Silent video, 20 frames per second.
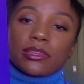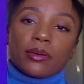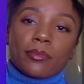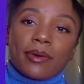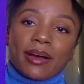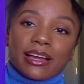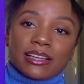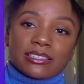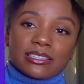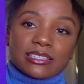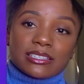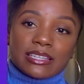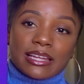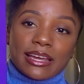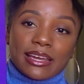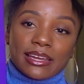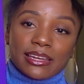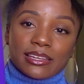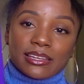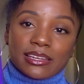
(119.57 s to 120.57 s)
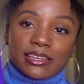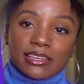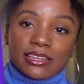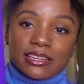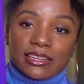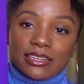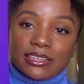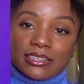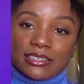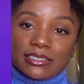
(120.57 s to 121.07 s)
box looks like. It
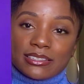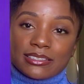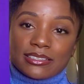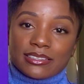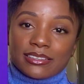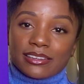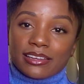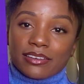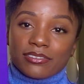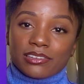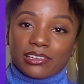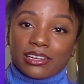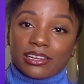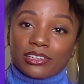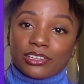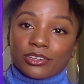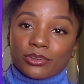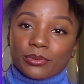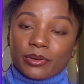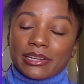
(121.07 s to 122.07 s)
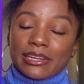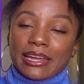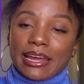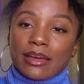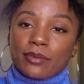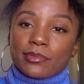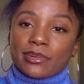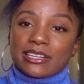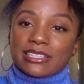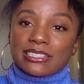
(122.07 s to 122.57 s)
is definitely a little rundown because